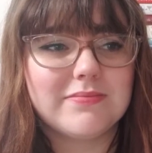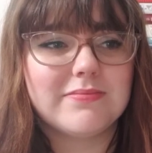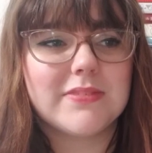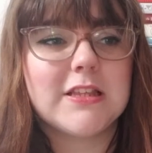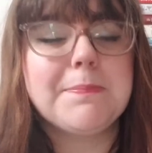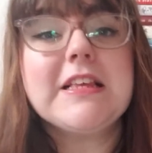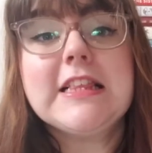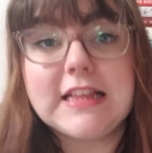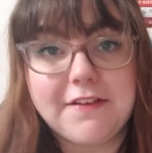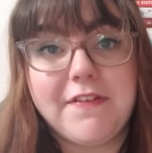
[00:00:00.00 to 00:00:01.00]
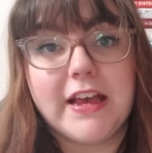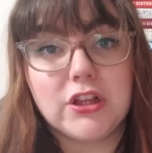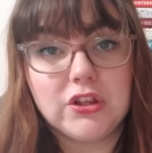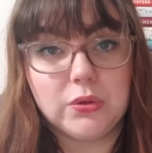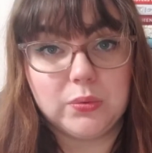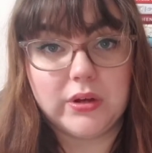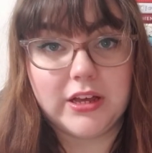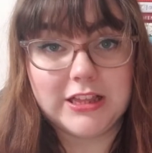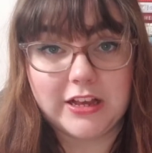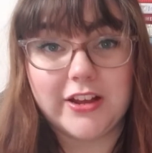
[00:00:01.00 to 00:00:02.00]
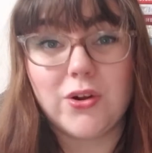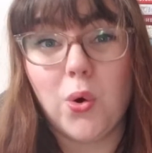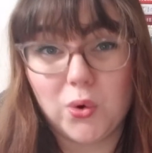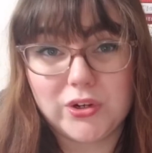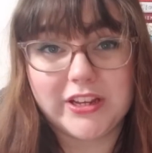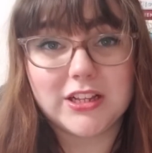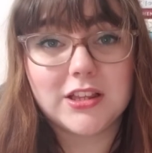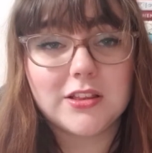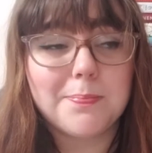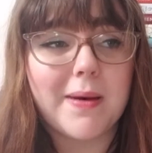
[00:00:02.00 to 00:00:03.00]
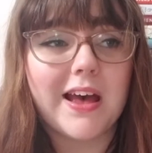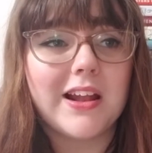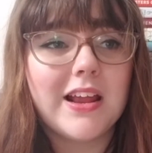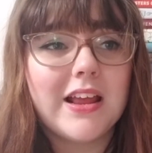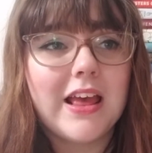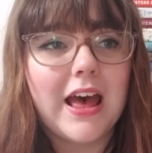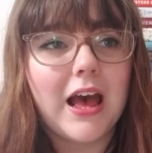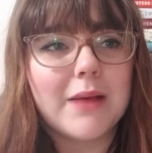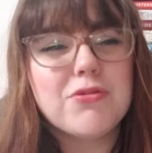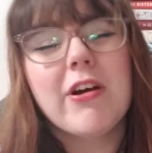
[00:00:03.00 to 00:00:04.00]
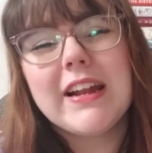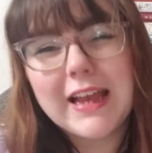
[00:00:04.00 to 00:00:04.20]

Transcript: specific to a certain audience, but I'm trying to